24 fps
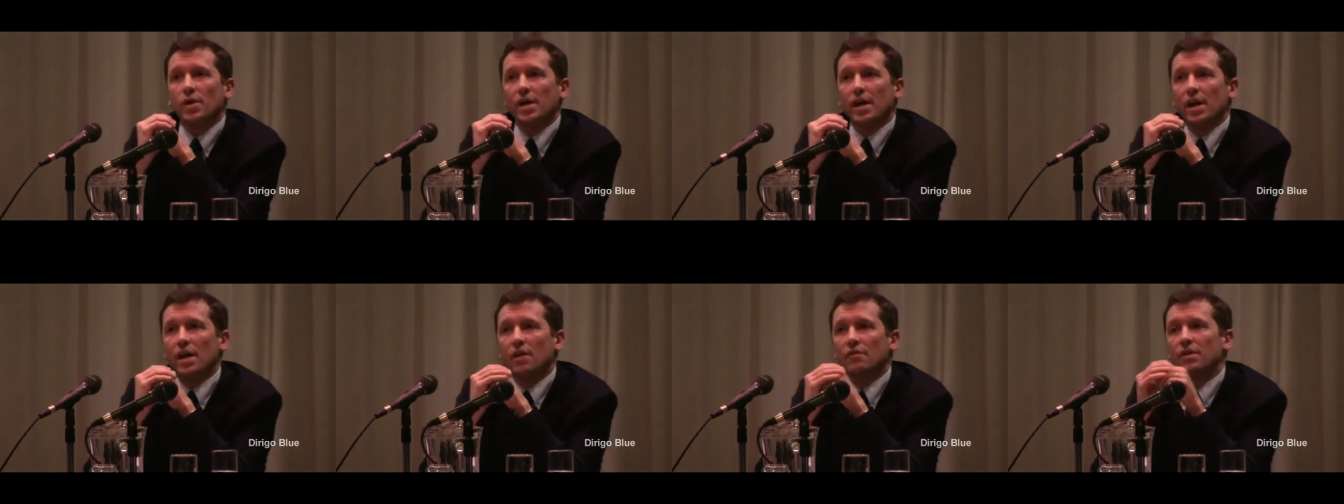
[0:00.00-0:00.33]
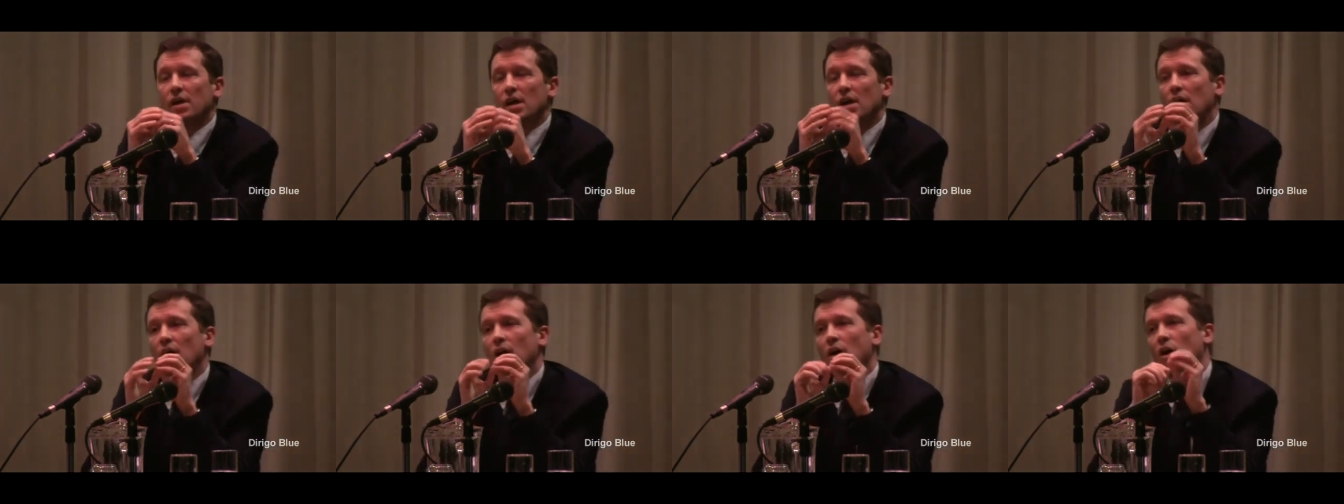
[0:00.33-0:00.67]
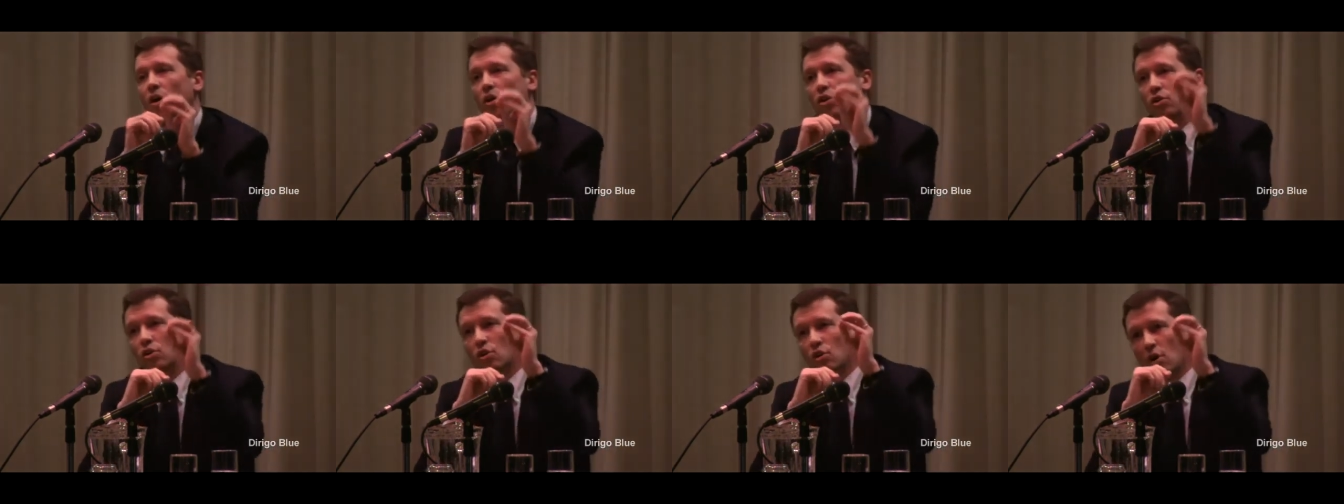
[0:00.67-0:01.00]
We have
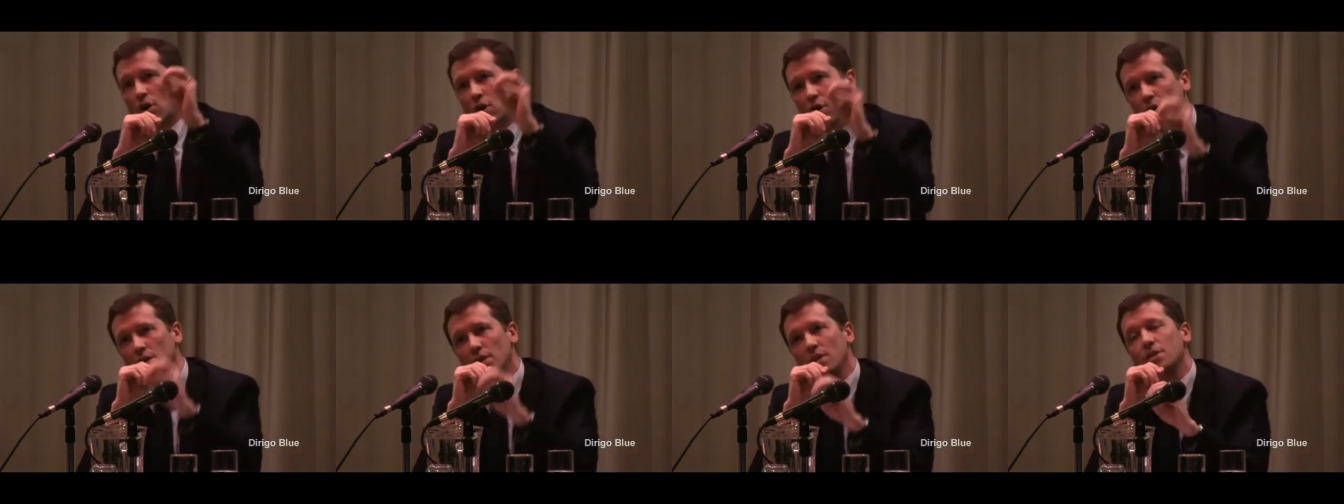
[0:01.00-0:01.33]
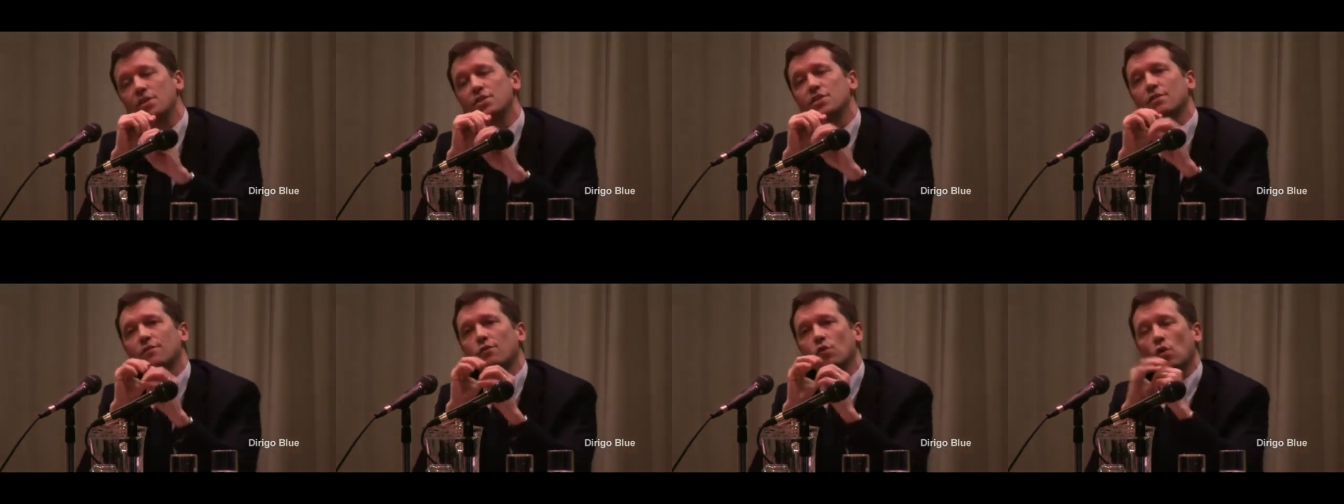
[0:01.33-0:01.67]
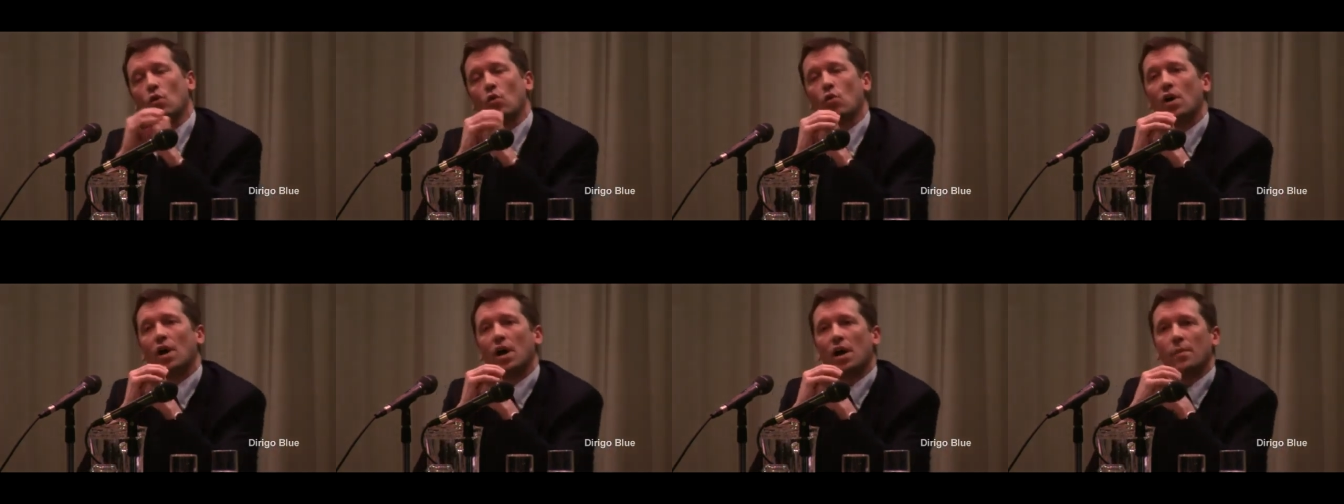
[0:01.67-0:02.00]
a long list of
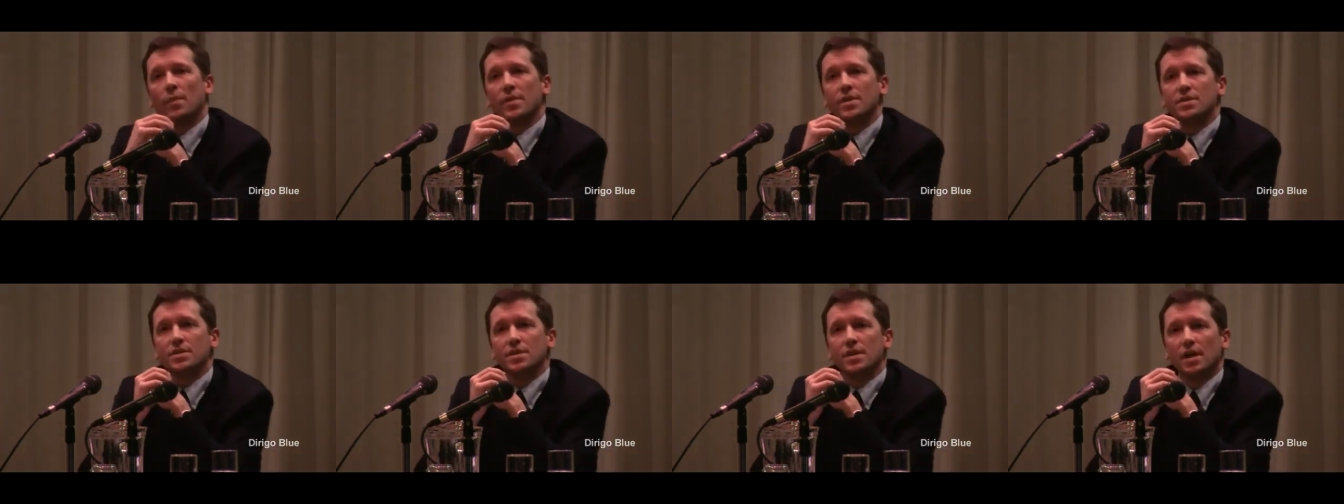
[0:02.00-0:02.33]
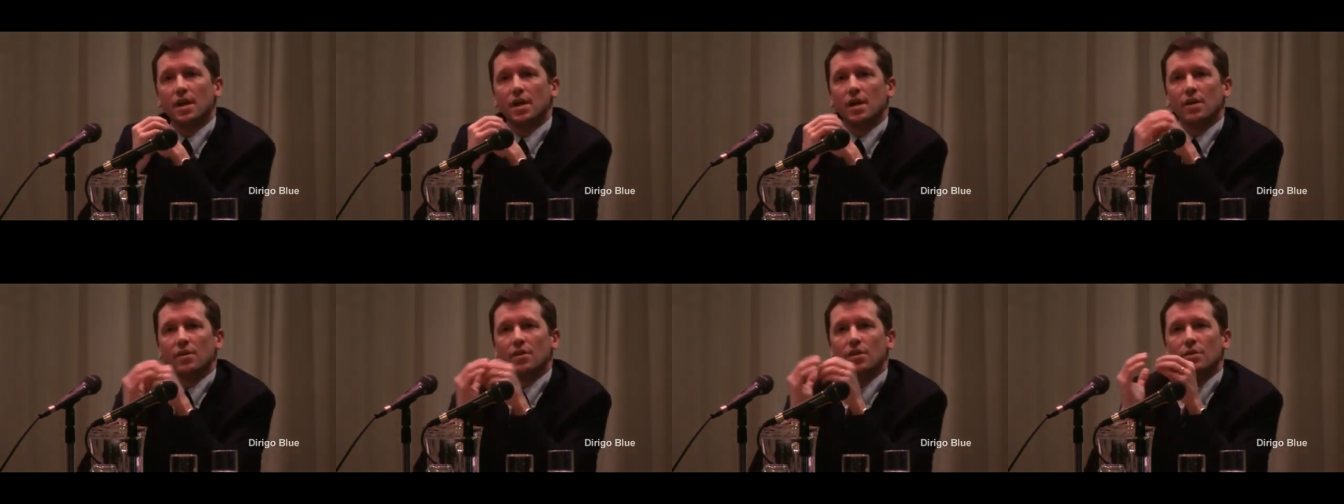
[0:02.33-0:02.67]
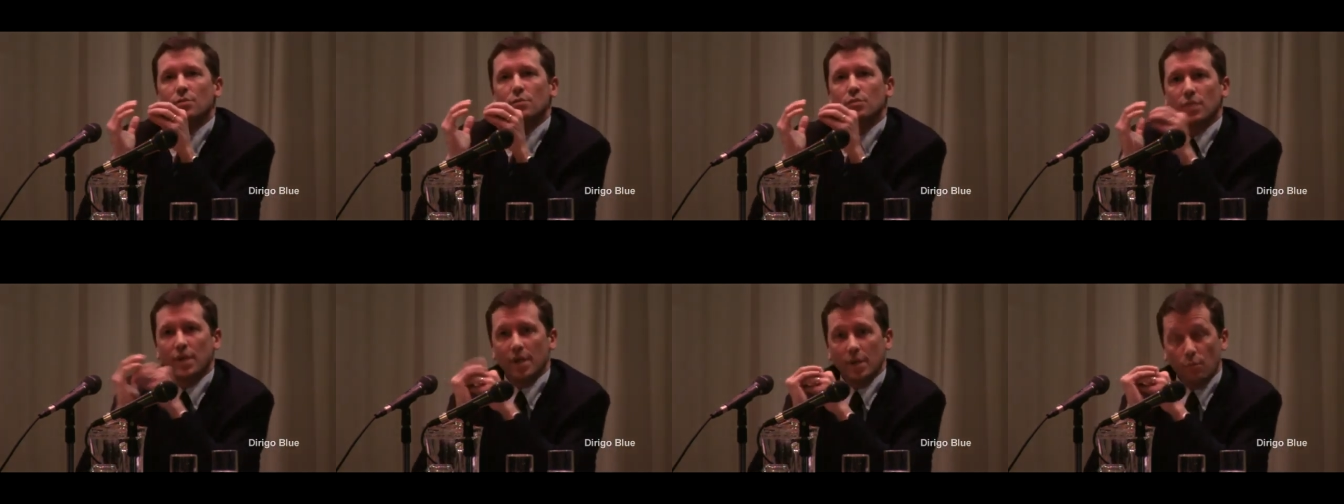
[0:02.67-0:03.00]
requirements that,